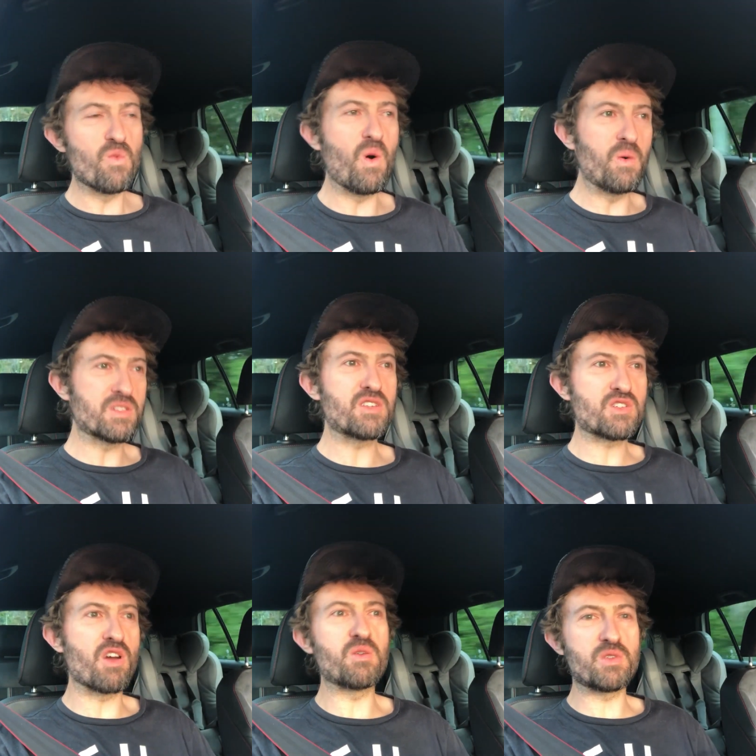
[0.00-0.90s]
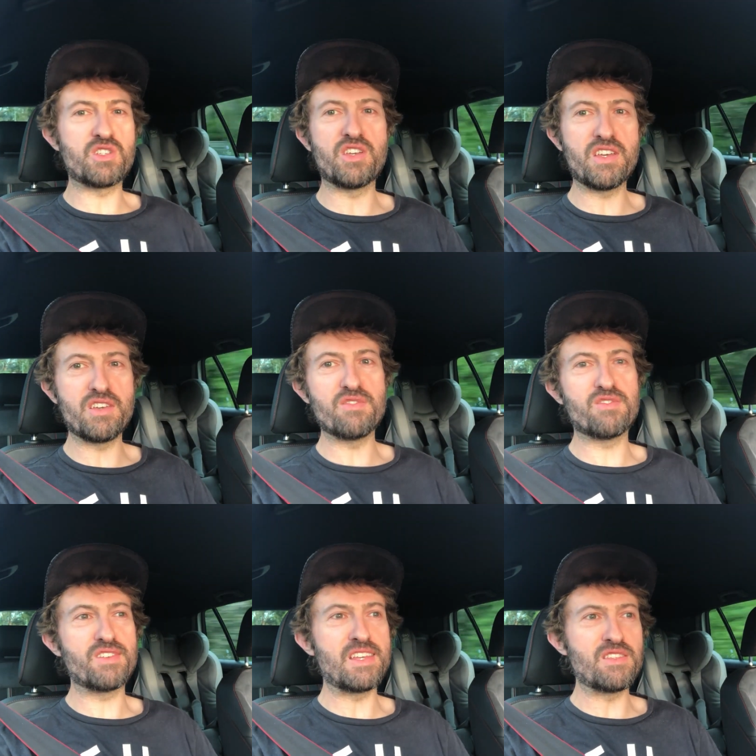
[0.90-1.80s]
What was I trying to achieve
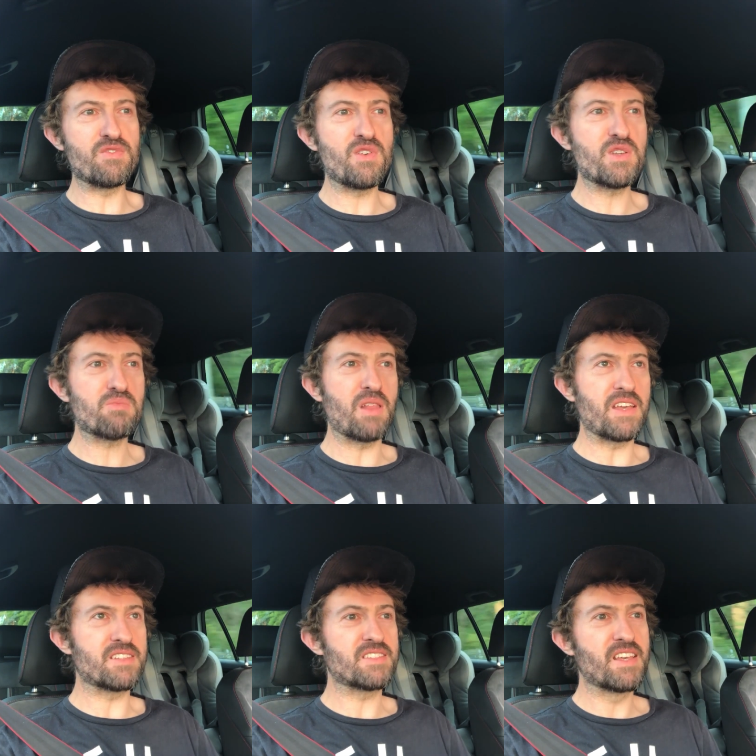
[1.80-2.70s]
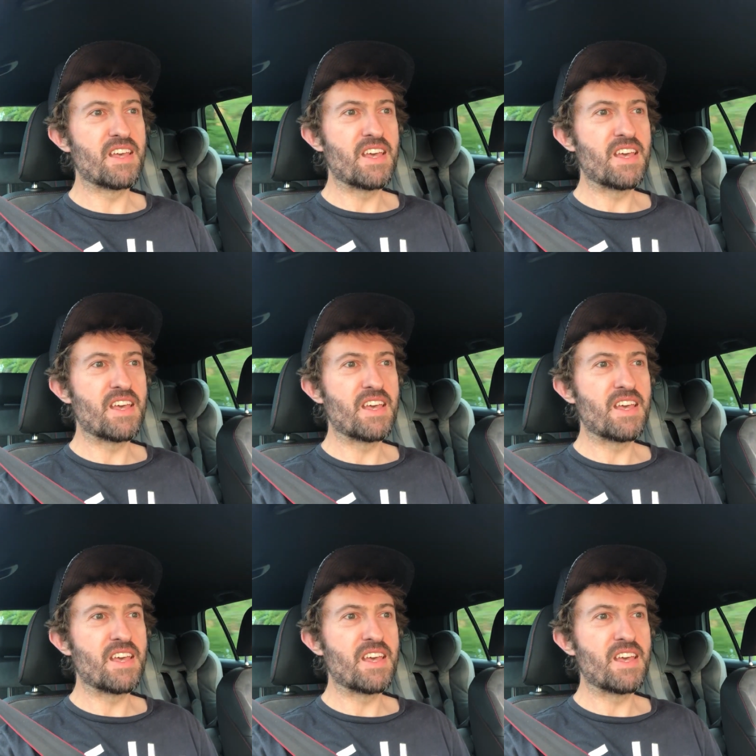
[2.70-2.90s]
in the first place?